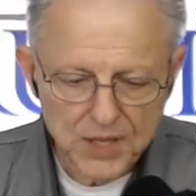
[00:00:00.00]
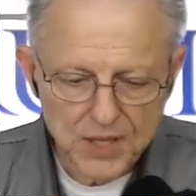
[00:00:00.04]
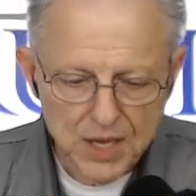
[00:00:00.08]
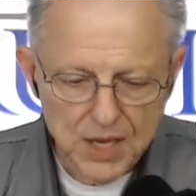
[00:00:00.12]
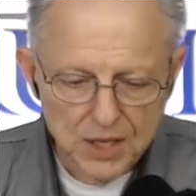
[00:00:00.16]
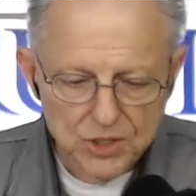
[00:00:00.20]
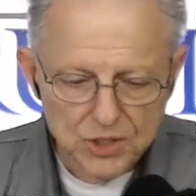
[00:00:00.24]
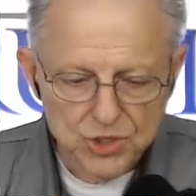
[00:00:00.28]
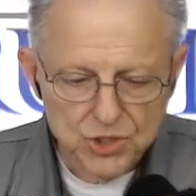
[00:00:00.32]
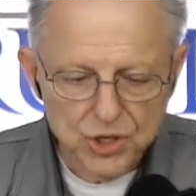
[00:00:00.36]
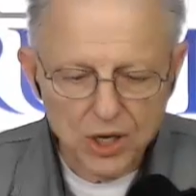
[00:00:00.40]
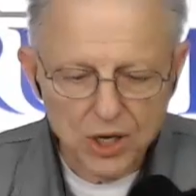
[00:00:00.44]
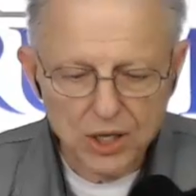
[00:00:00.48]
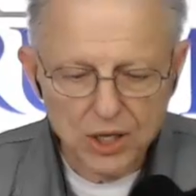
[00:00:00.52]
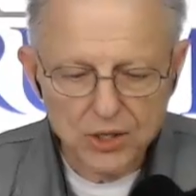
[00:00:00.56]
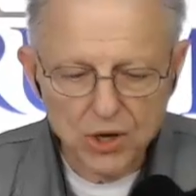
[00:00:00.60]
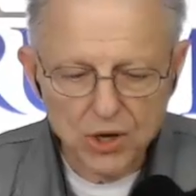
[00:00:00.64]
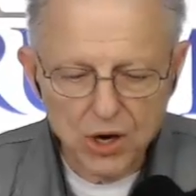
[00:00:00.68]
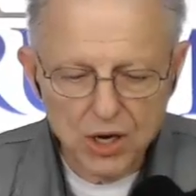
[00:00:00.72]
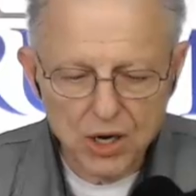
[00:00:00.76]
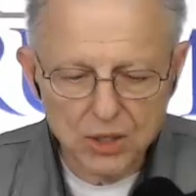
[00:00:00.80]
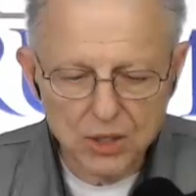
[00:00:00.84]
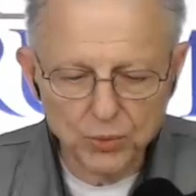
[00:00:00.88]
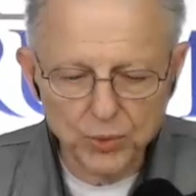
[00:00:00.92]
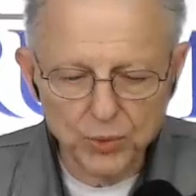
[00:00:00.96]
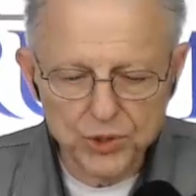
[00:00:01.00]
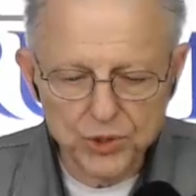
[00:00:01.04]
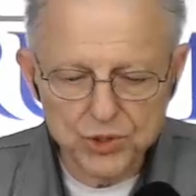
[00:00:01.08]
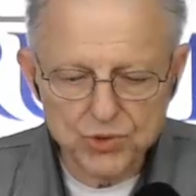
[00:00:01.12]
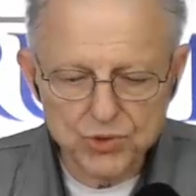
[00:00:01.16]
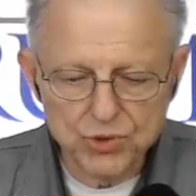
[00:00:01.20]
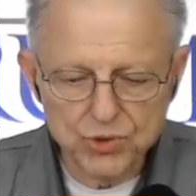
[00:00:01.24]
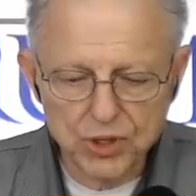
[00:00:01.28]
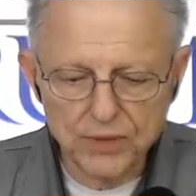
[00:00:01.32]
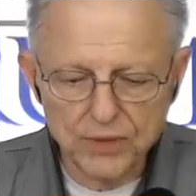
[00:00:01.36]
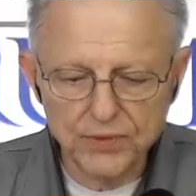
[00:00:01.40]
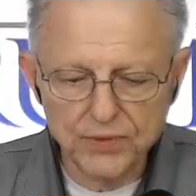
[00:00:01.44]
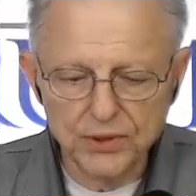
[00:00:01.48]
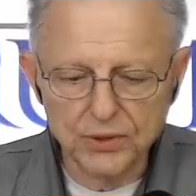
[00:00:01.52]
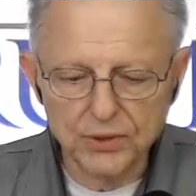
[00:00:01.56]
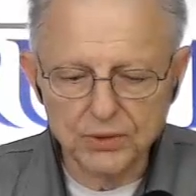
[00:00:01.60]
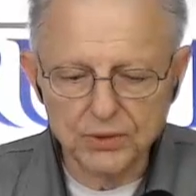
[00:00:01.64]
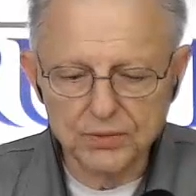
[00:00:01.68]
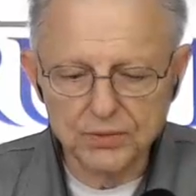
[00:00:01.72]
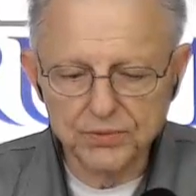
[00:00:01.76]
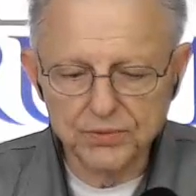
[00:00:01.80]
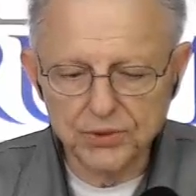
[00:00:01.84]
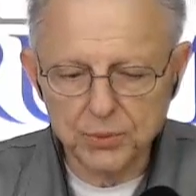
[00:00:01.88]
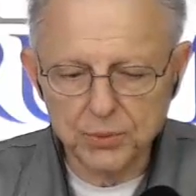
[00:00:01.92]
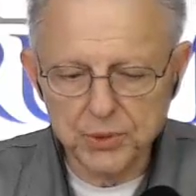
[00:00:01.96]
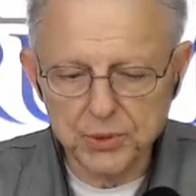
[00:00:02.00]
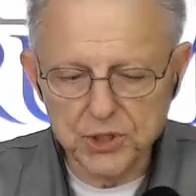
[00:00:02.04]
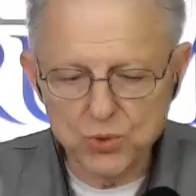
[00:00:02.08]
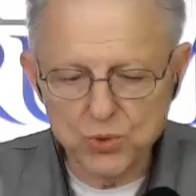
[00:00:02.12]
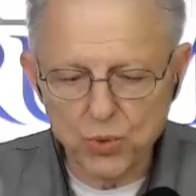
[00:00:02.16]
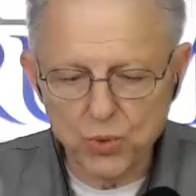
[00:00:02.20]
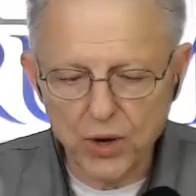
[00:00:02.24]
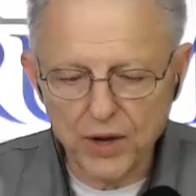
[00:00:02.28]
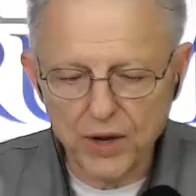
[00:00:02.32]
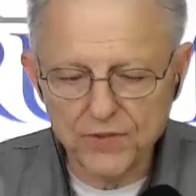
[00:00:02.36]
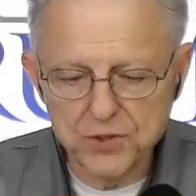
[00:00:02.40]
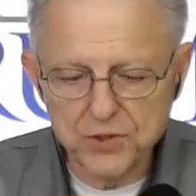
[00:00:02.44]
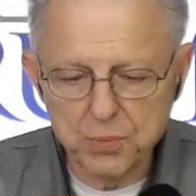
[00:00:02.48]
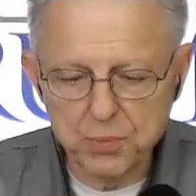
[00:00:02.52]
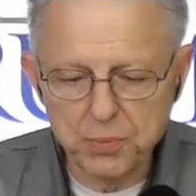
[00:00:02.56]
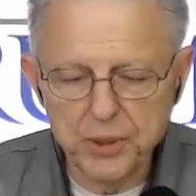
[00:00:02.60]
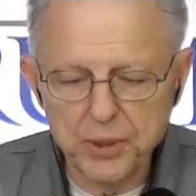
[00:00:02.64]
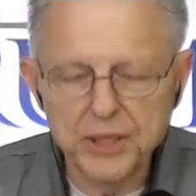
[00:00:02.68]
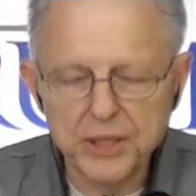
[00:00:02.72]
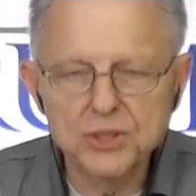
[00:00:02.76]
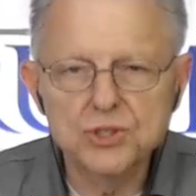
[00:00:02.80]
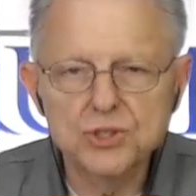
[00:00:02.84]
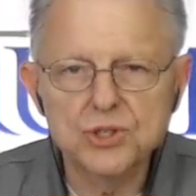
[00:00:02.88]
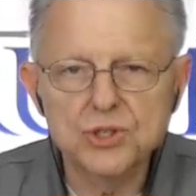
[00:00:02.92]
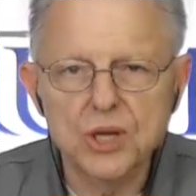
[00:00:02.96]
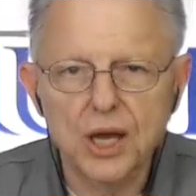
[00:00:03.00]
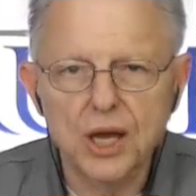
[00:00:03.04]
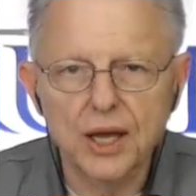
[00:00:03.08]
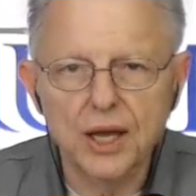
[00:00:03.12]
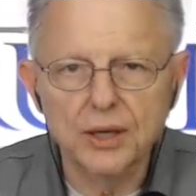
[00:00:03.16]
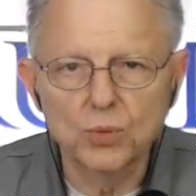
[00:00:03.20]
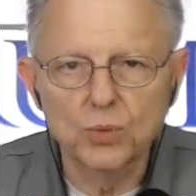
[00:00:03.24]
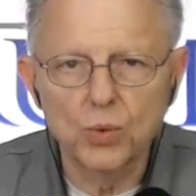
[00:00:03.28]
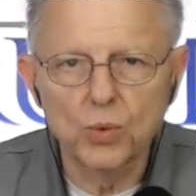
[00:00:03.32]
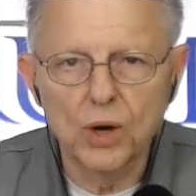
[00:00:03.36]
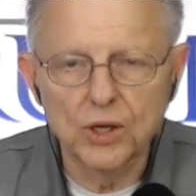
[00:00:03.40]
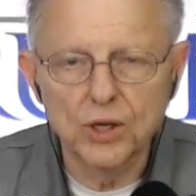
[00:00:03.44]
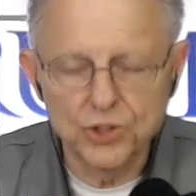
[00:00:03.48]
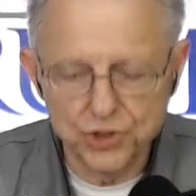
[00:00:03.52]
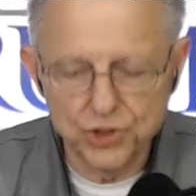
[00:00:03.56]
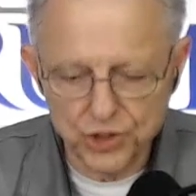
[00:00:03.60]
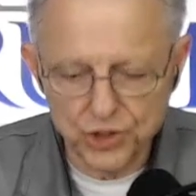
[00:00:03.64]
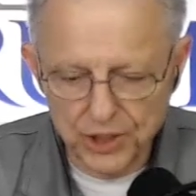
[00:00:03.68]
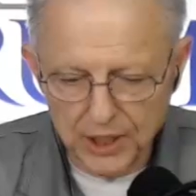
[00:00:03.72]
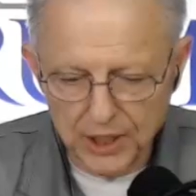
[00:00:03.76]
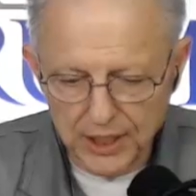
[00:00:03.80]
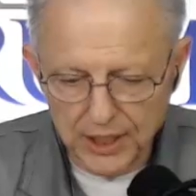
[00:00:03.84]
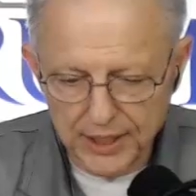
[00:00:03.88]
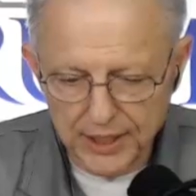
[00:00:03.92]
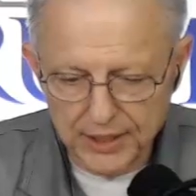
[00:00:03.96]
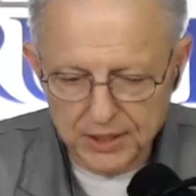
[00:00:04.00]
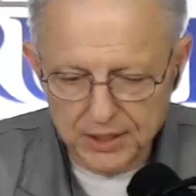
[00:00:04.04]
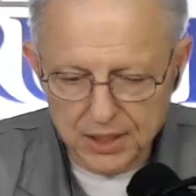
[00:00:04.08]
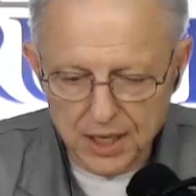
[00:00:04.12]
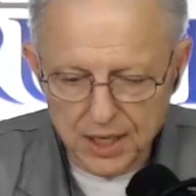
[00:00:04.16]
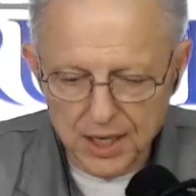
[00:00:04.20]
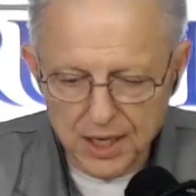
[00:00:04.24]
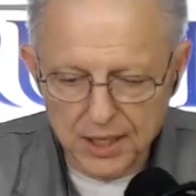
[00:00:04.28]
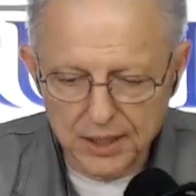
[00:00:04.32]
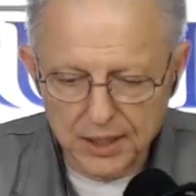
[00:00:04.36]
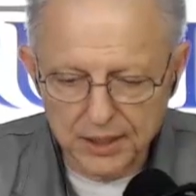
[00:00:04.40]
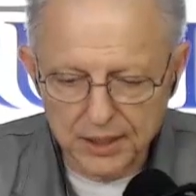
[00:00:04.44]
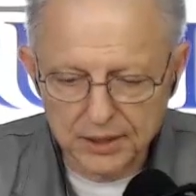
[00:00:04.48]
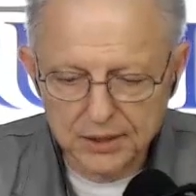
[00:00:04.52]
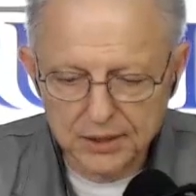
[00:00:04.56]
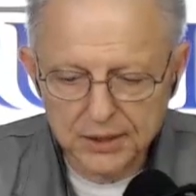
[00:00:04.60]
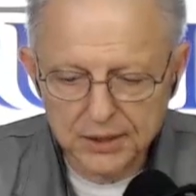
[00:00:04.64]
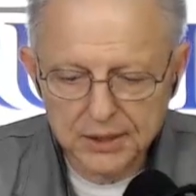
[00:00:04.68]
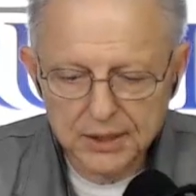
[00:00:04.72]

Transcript: John Hart was driven from his wife's bedside while she lay dying.